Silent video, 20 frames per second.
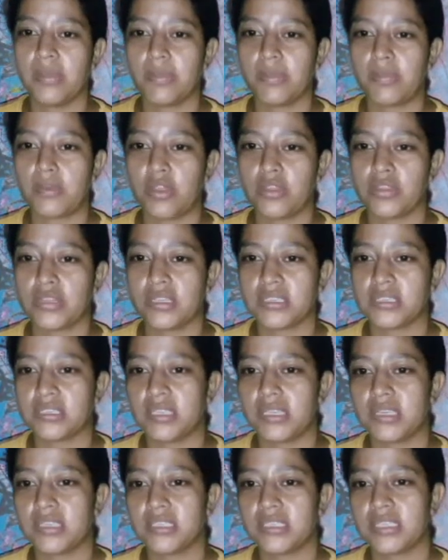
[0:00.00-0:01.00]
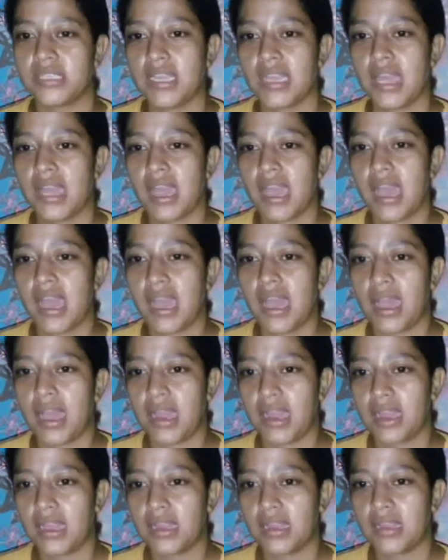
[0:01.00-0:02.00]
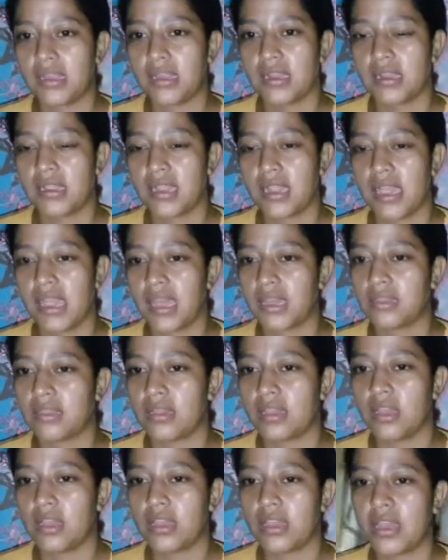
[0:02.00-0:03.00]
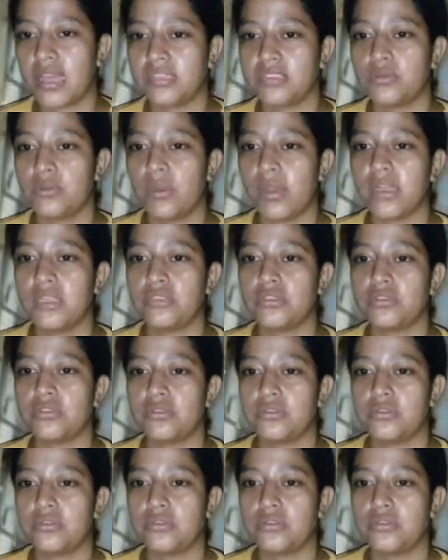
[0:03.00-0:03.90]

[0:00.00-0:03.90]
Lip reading: The protesters and locals went